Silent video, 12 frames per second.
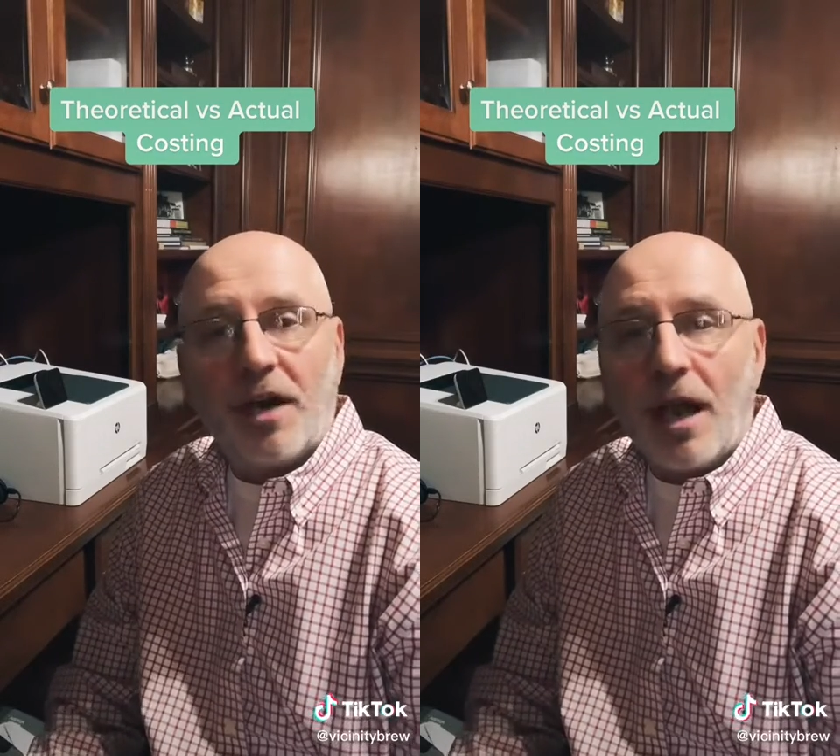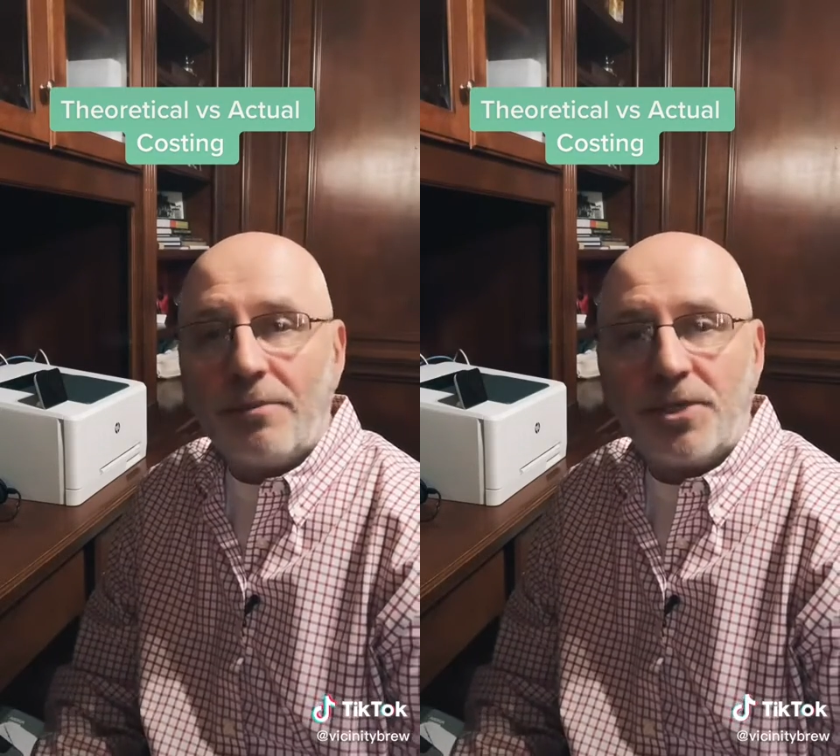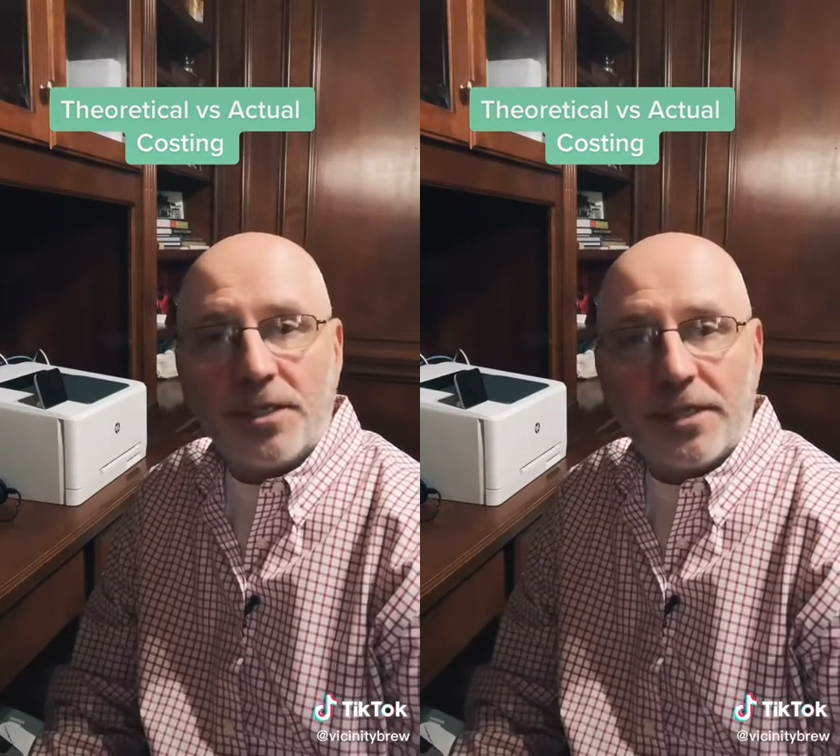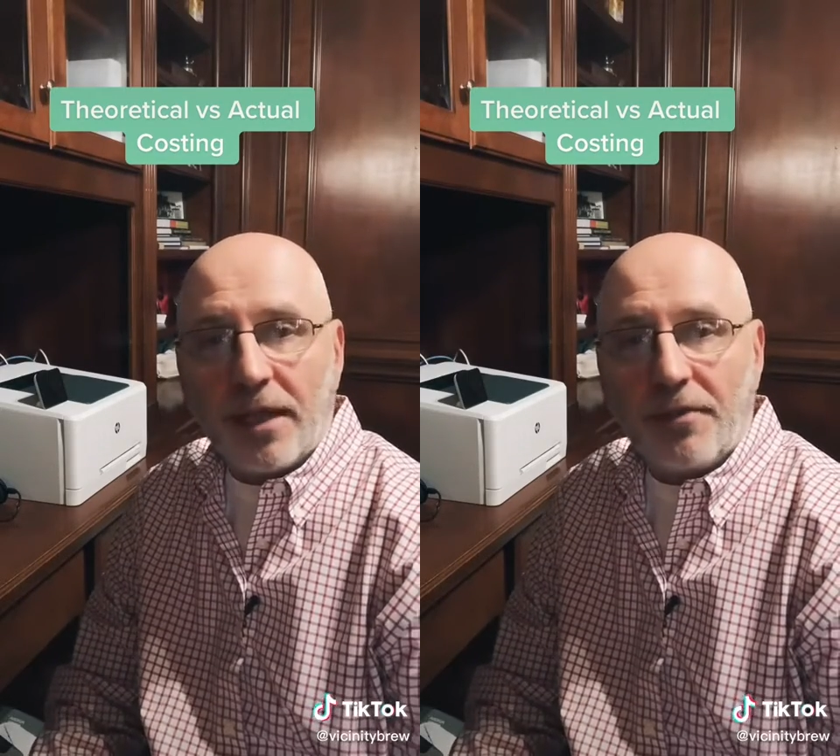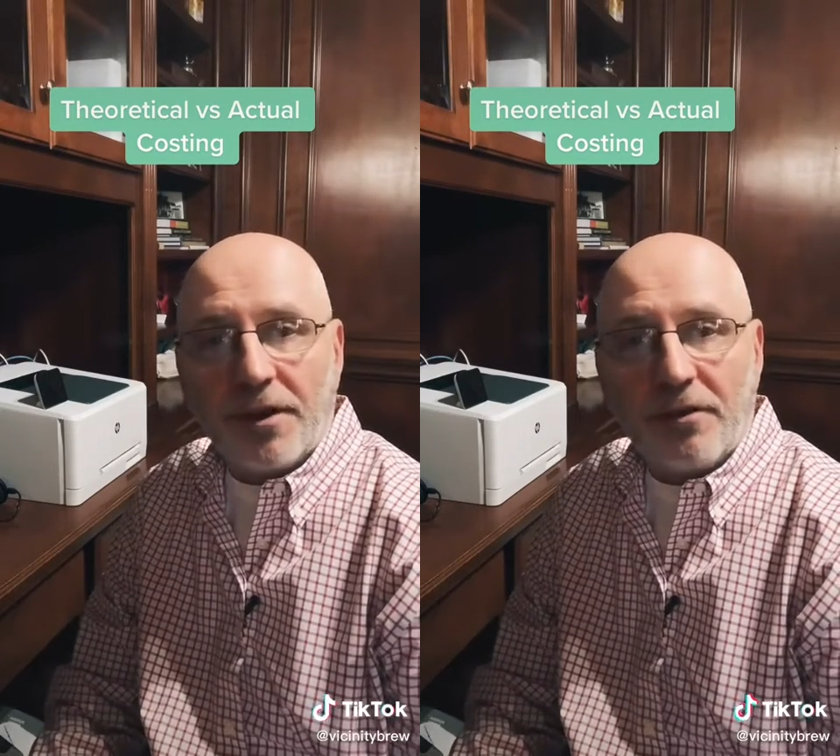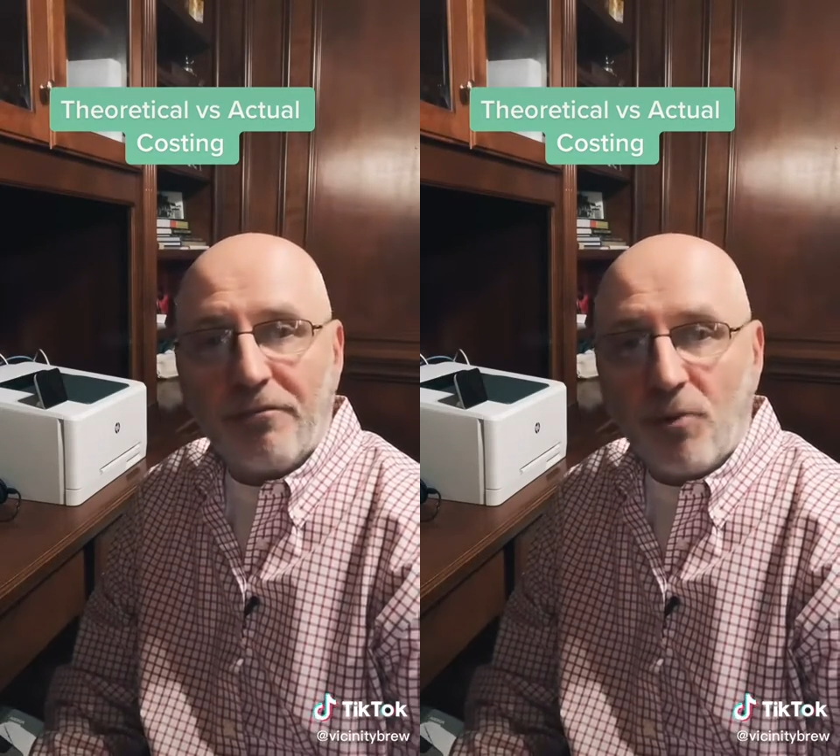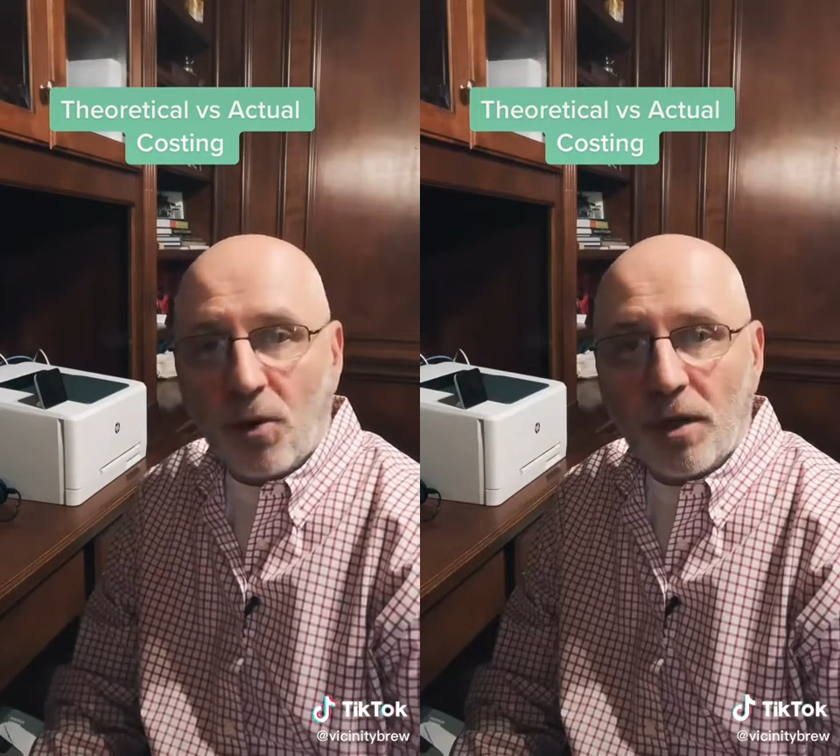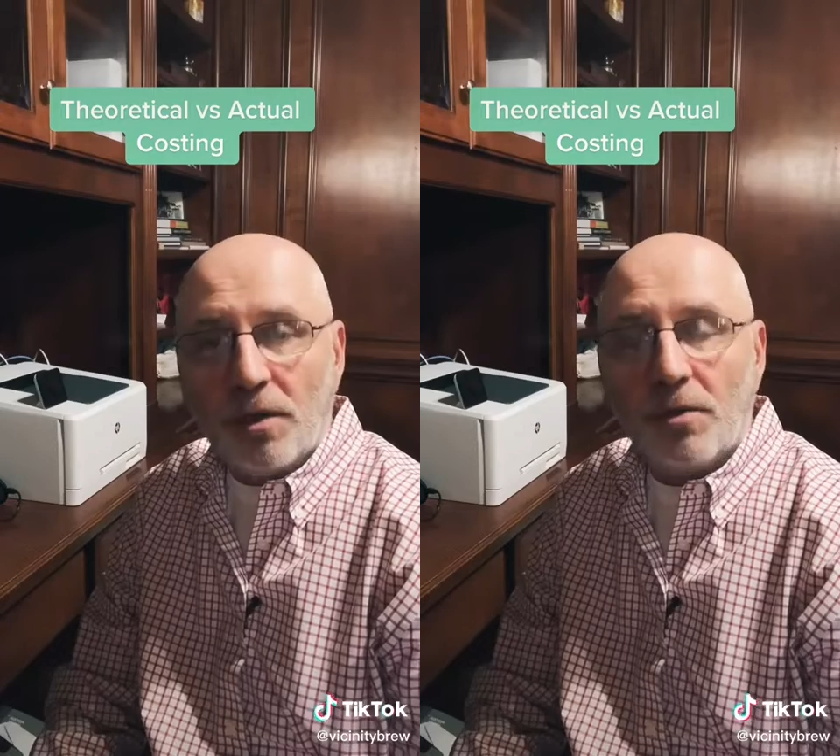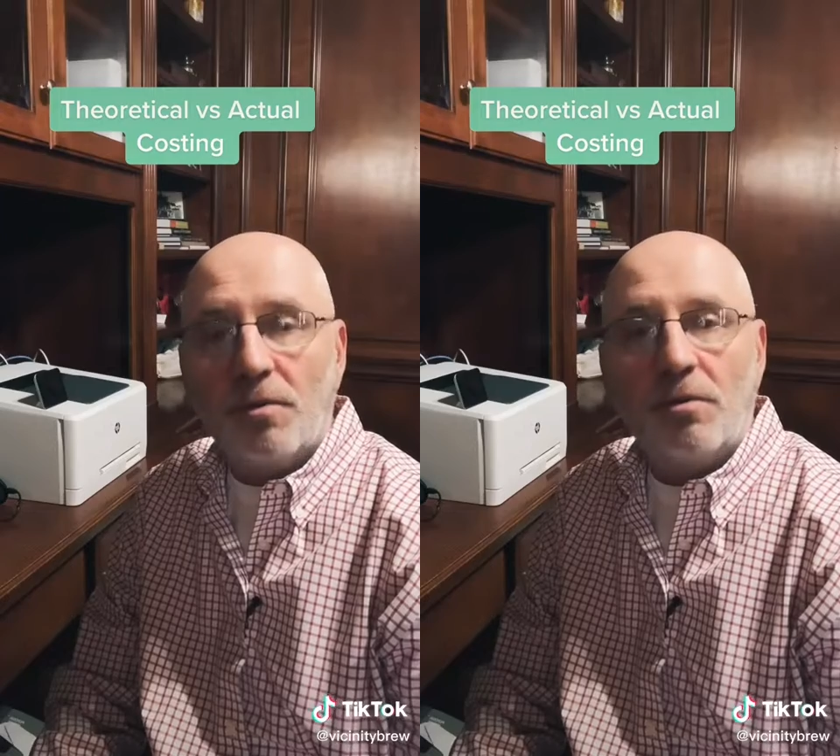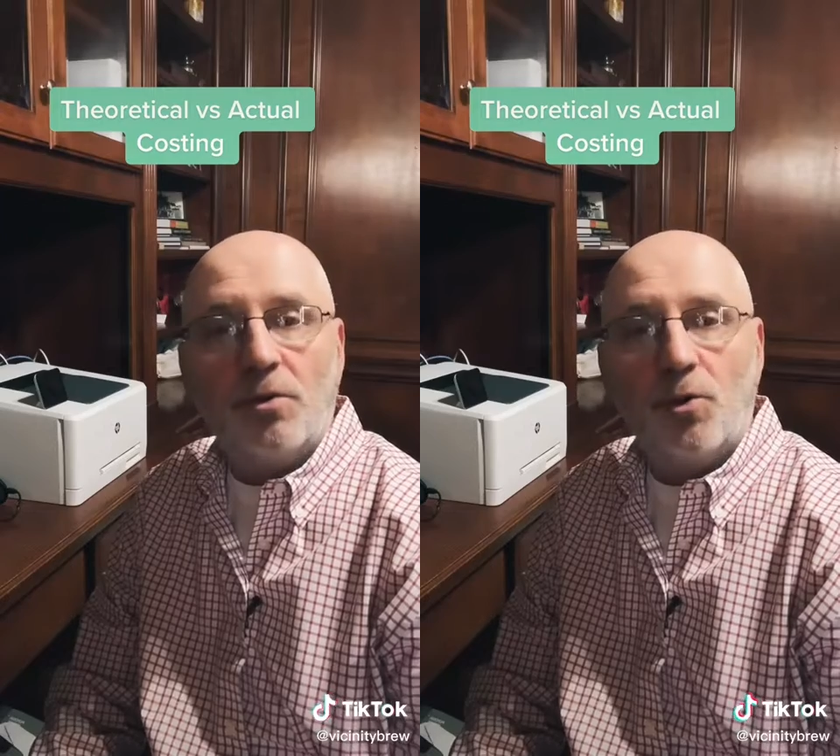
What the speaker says: options out there for you,